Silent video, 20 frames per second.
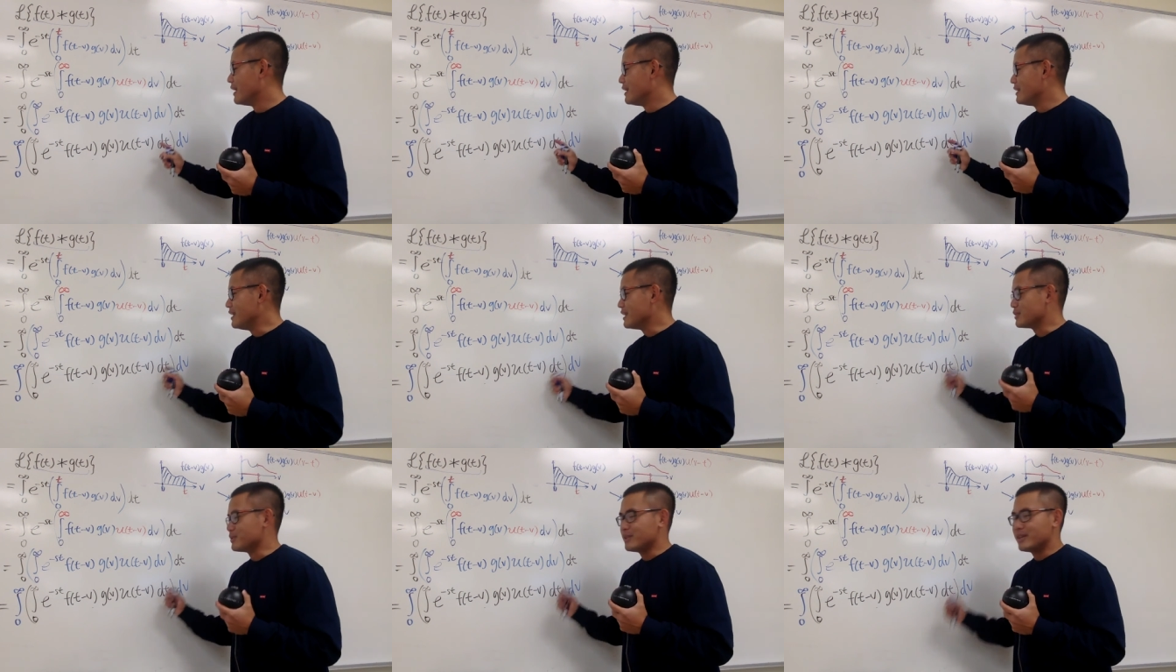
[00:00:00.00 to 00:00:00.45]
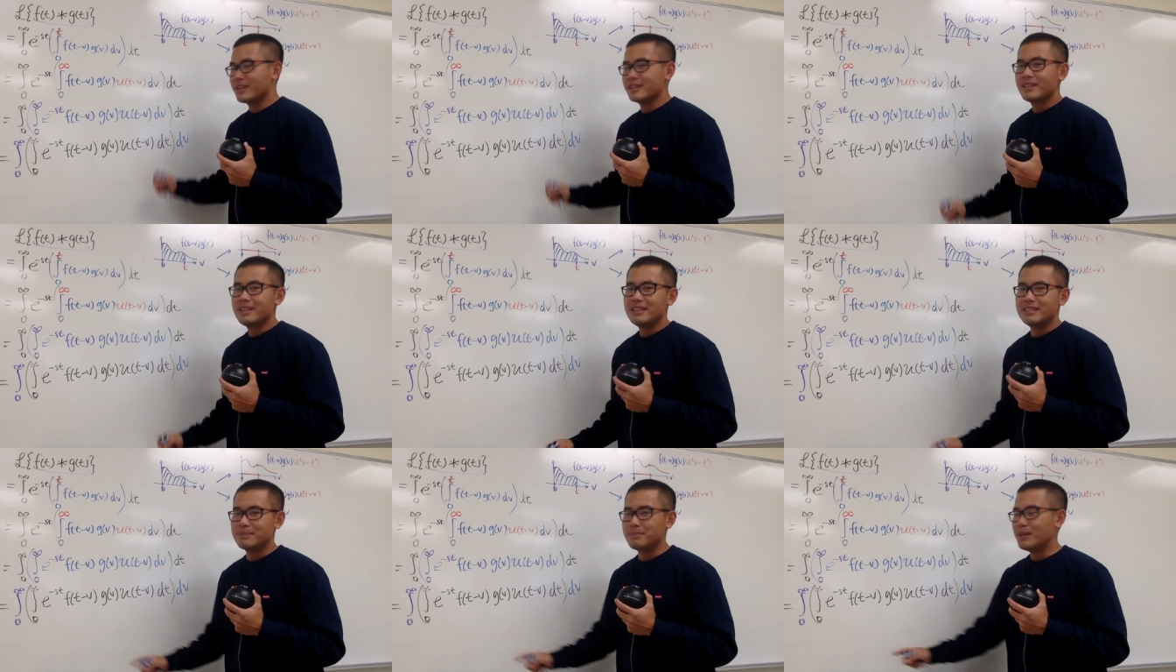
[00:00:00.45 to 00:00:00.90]
yes, we can,
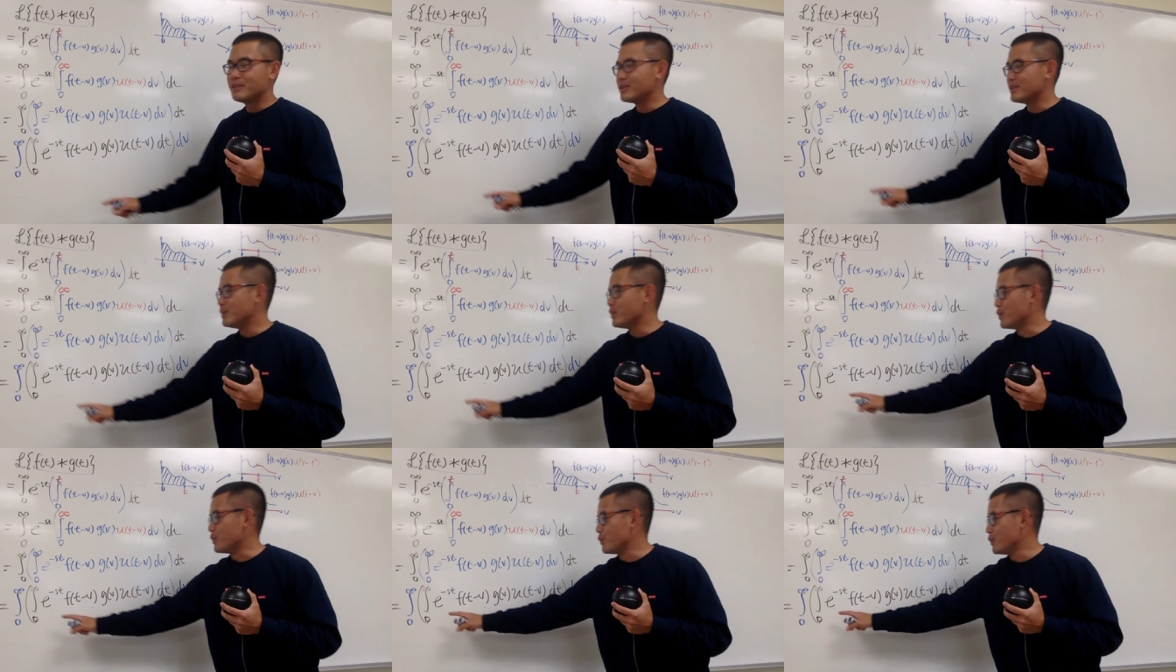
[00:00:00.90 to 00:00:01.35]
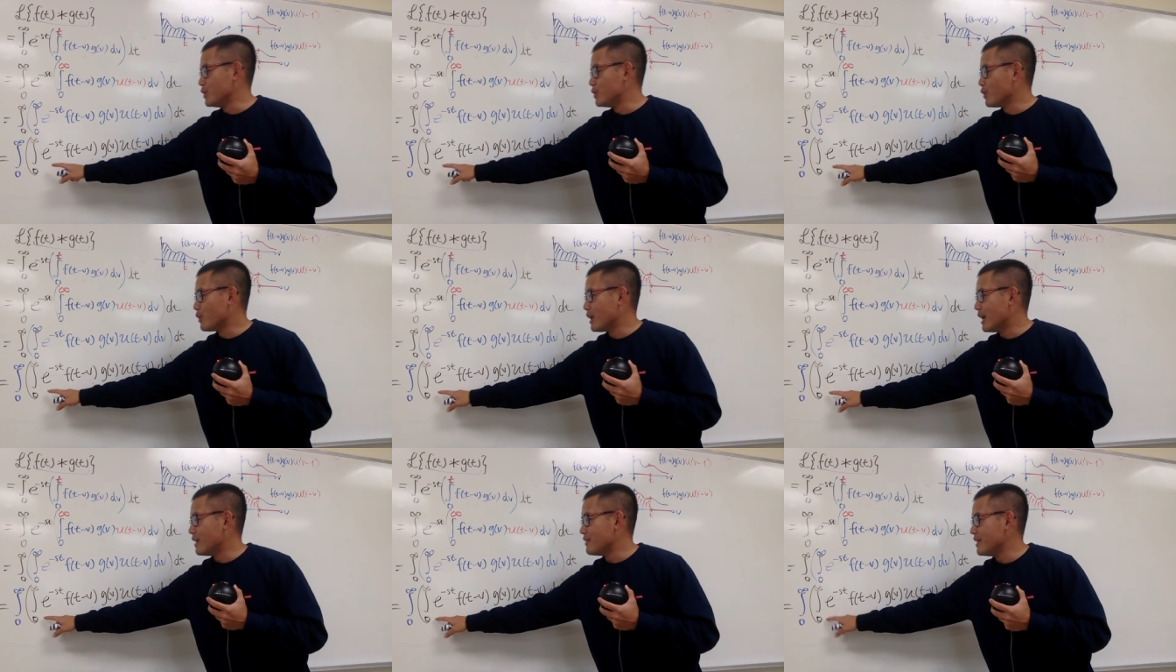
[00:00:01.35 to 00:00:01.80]
especially when we
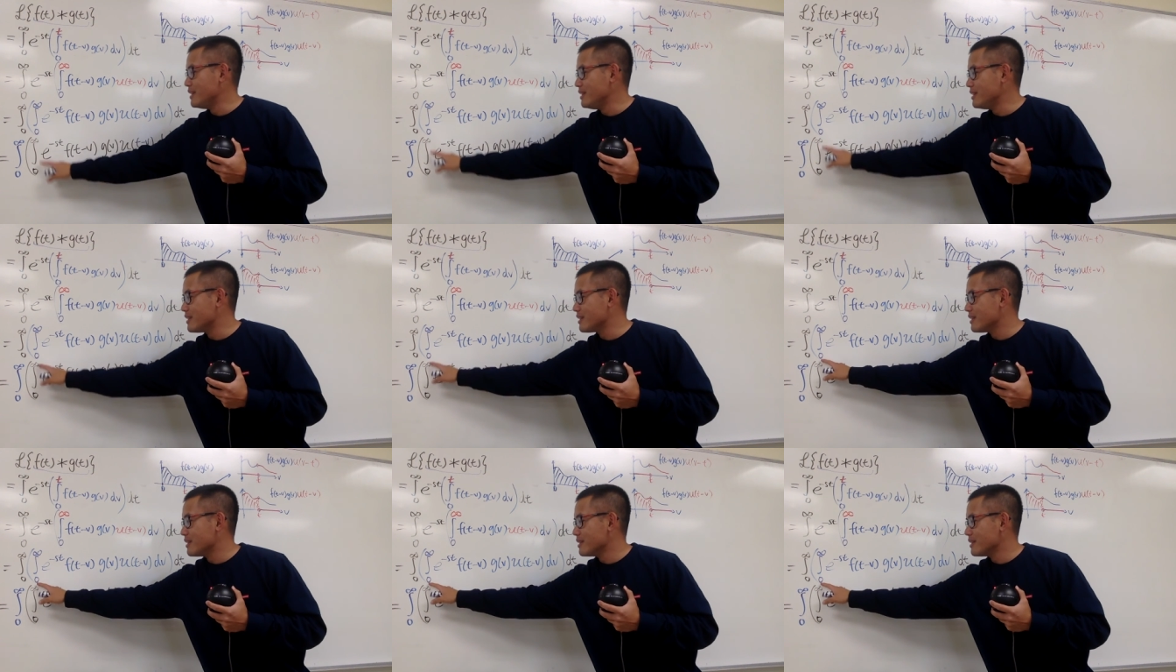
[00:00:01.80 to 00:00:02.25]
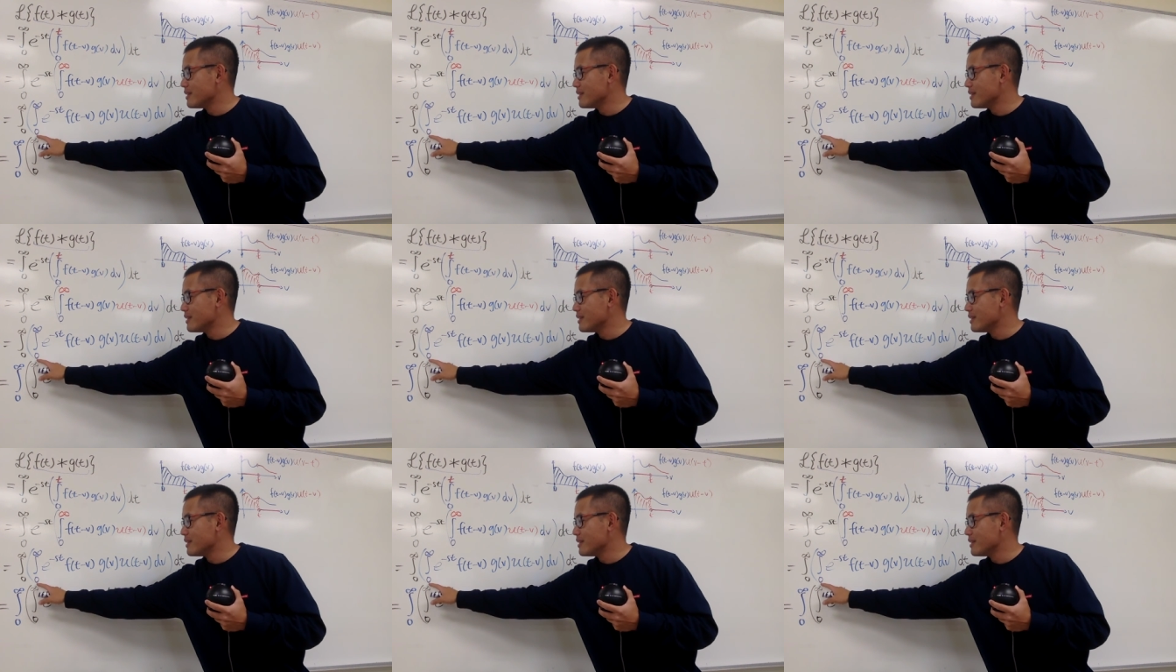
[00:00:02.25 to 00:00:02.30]
don't have any